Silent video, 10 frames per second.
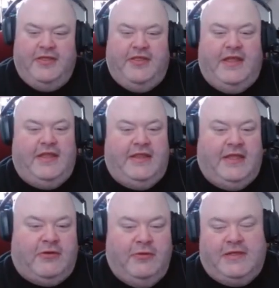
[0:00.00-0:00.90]
than
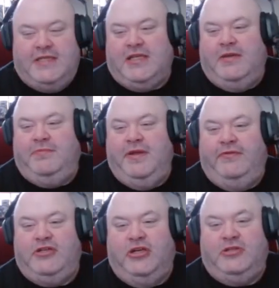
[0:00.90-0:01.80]
the Quintesson Pit
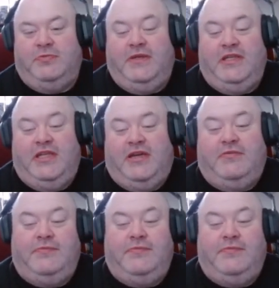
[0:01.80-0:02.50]
of Judgment, you know.